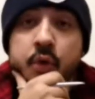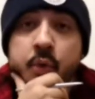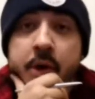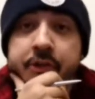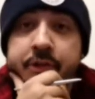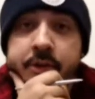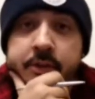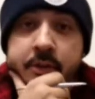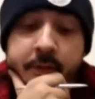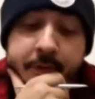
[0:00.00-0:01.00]

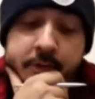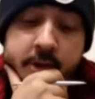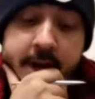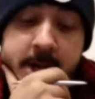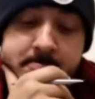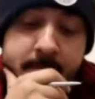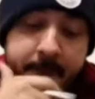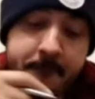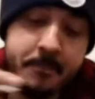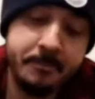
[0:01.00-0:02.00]
Question 3,
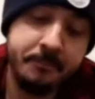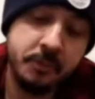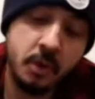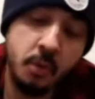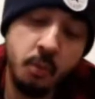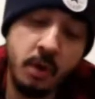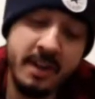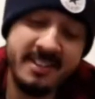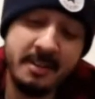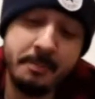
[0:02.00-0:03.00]

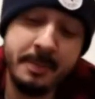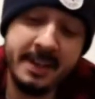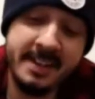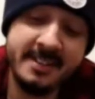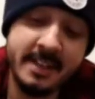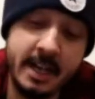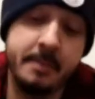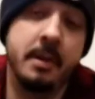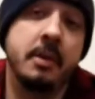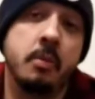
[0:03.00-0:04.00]
what is the biggest
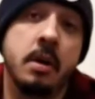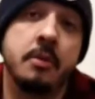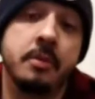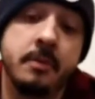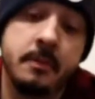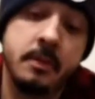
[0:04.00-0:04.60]
animal in the world?